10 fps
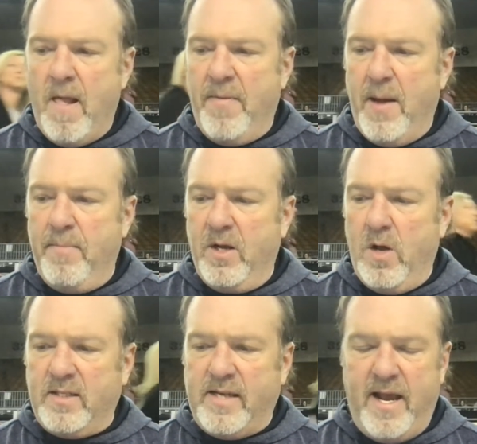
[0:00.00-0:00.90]
Had that big
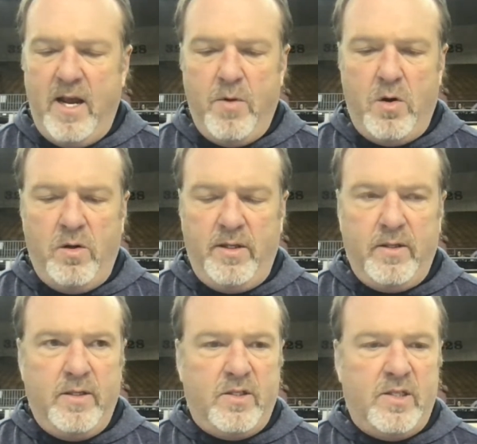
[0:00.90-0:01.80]
loss to Hammond
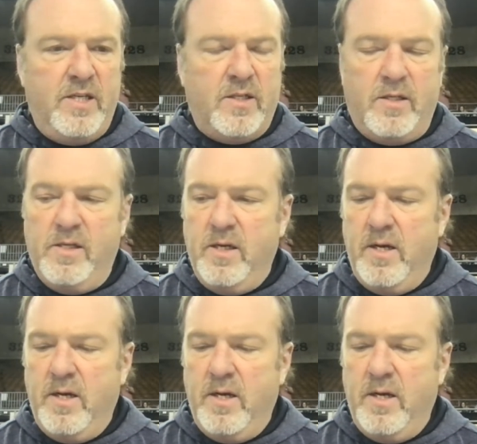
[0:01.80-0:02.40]
earlier this season.